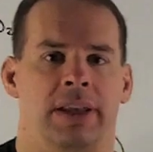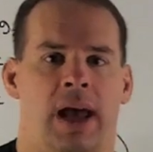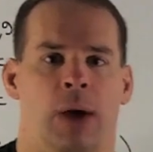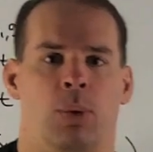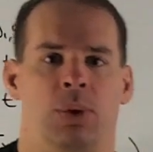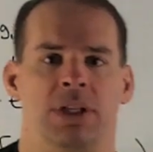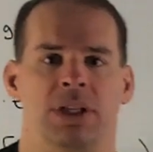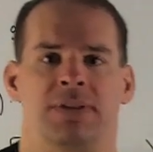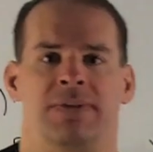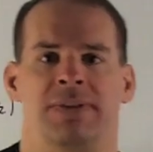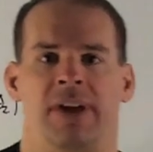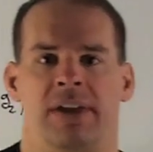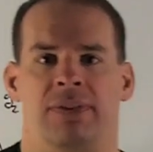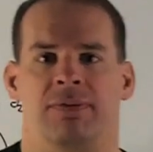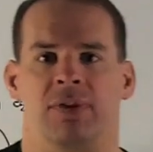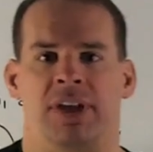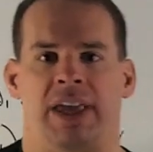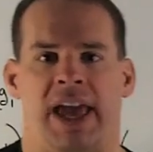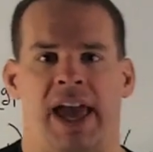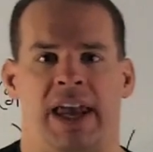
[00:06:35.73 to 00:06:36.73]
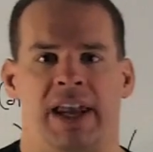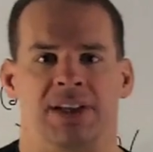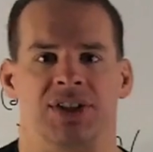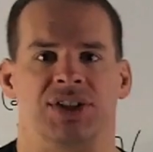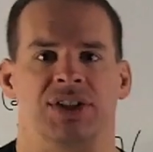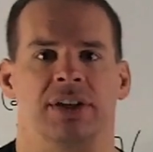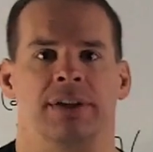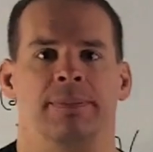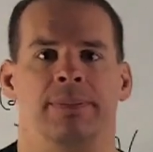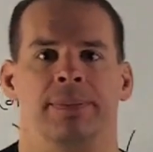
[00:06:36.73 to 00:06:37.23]
Now, what does faithful get
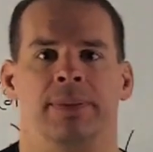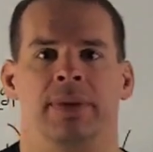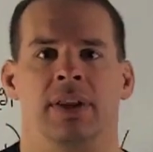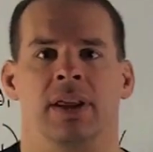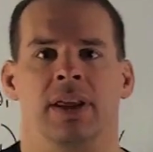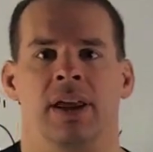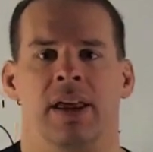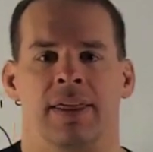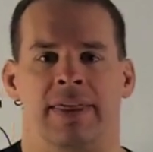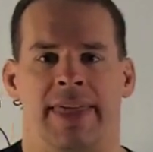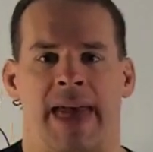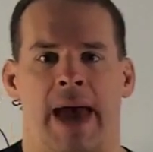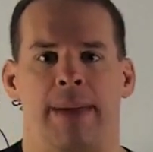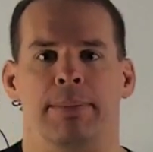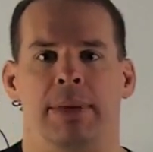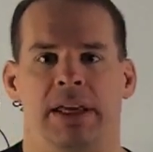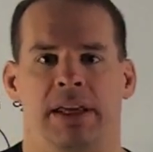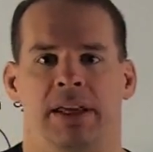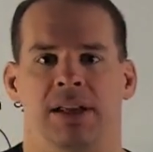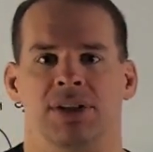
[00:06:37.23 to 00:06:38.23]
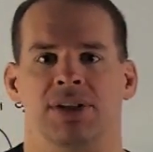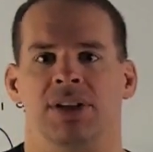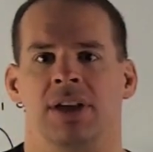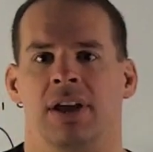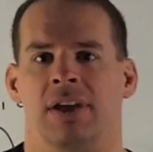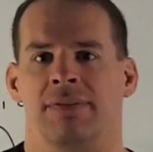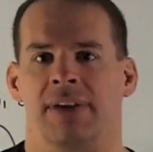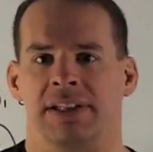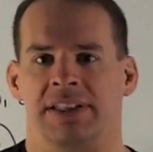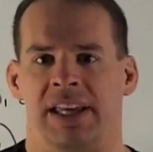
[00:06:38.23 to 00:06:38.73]
us? That
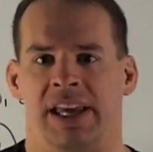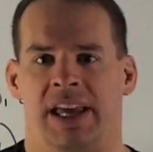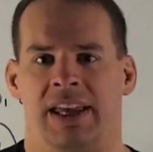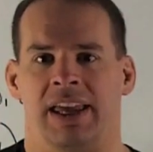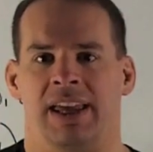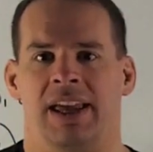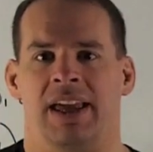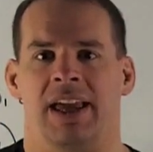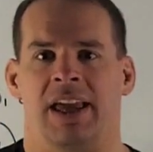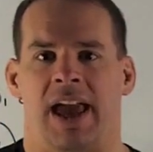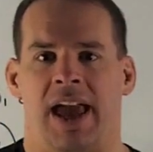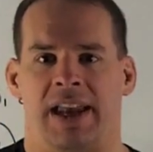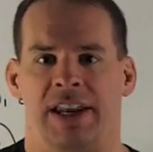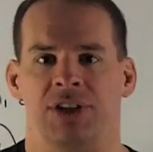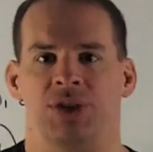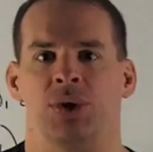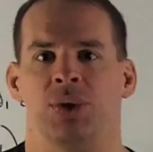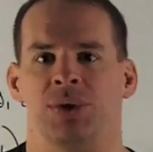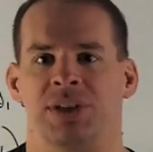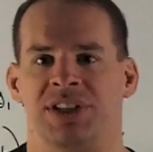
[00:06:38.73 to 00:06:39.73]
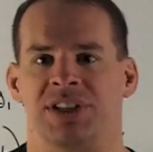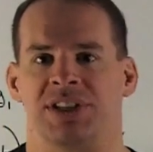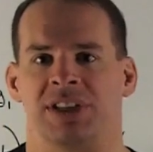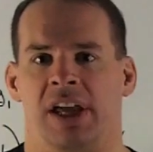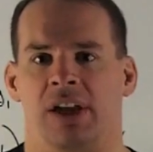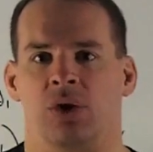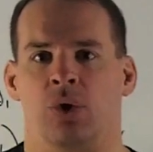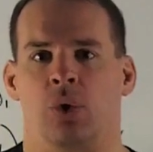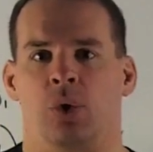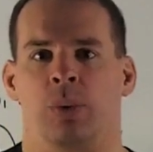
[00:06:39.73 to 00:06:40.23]
means if I take any two
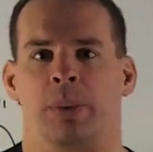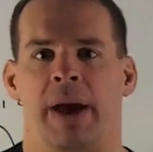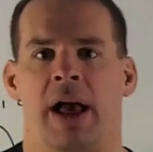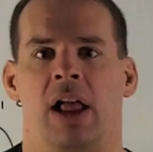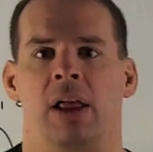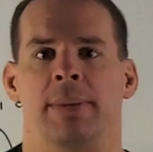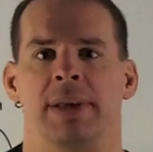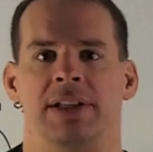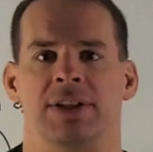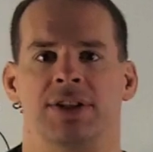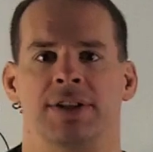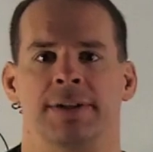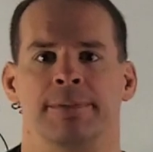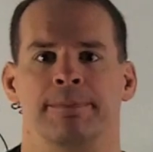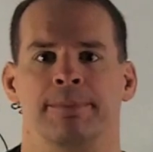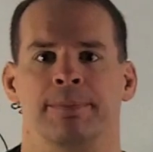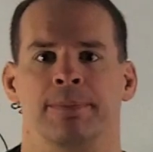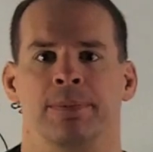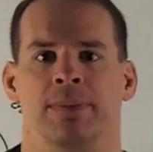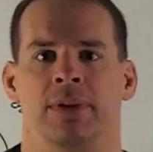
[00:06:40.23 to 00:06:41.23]
distinct group elements,